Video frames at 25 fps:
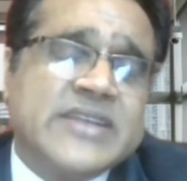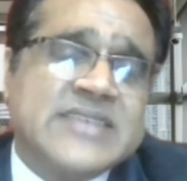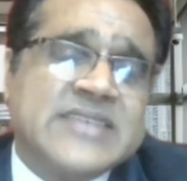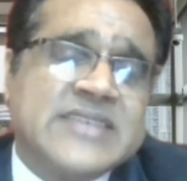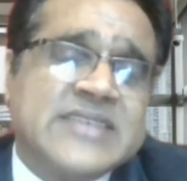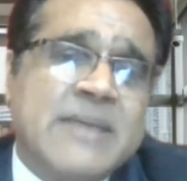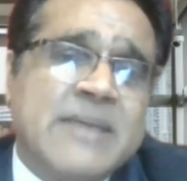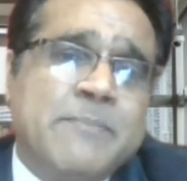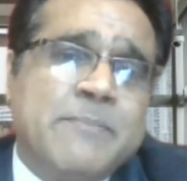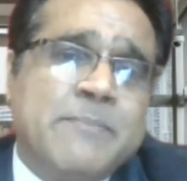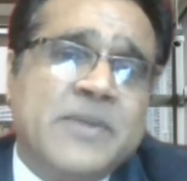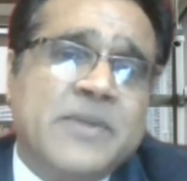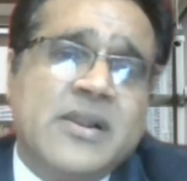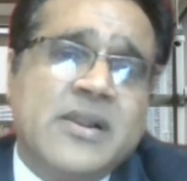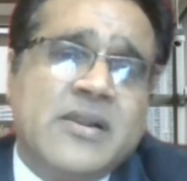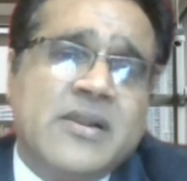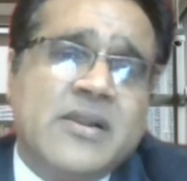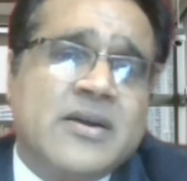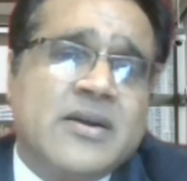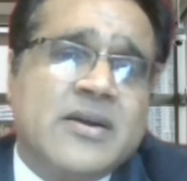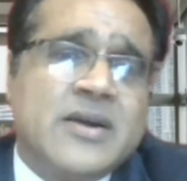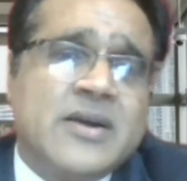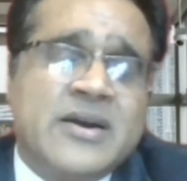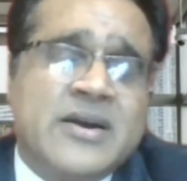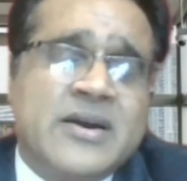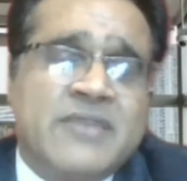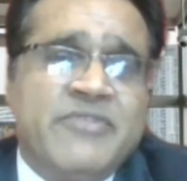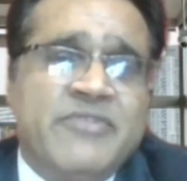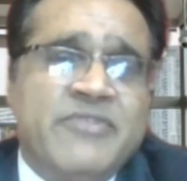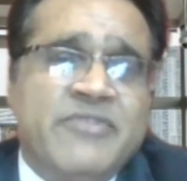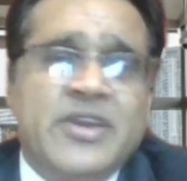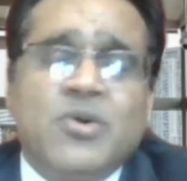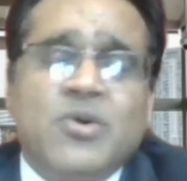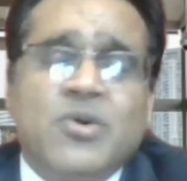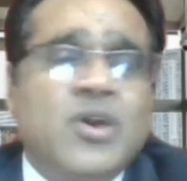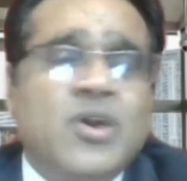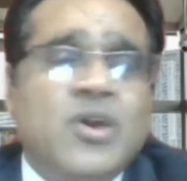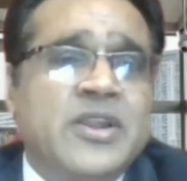example,
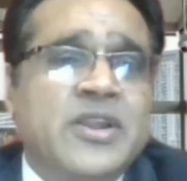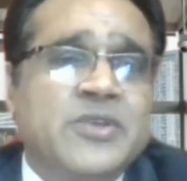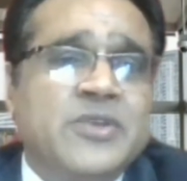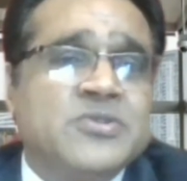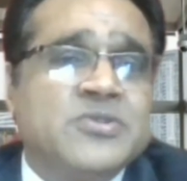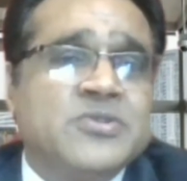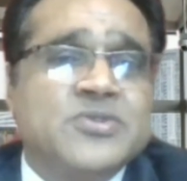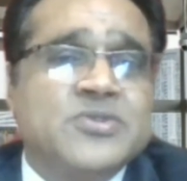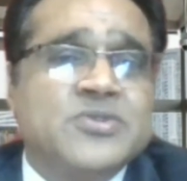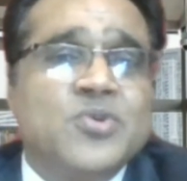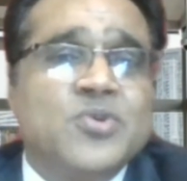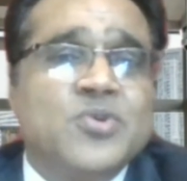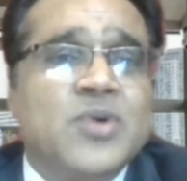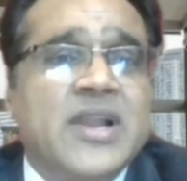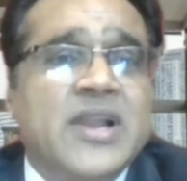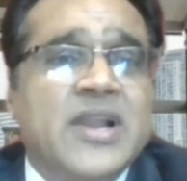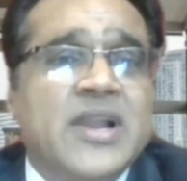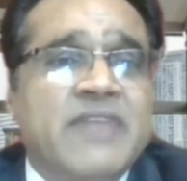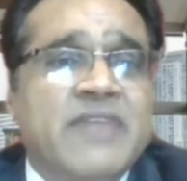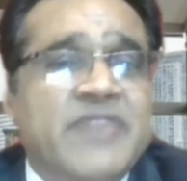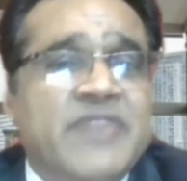we all use Google